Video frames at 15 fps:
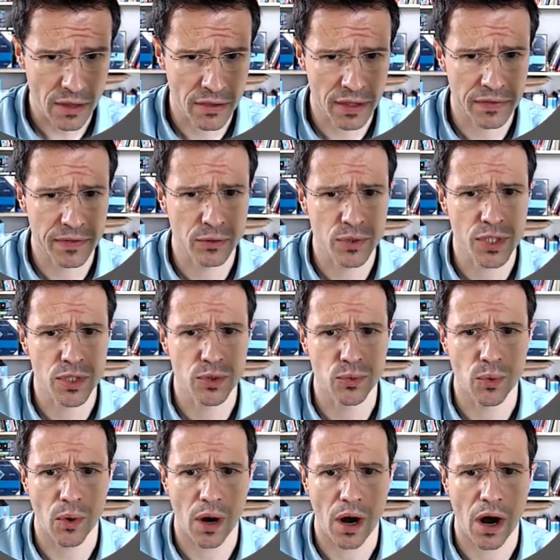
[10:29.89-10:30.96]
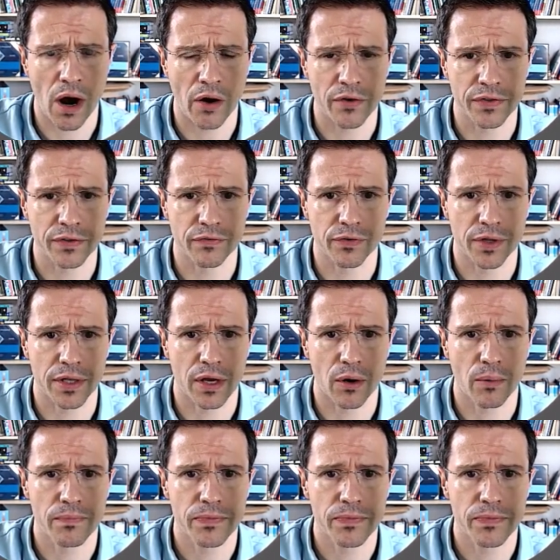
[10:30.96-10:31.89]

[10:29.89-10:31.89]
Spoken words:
that those two are different now.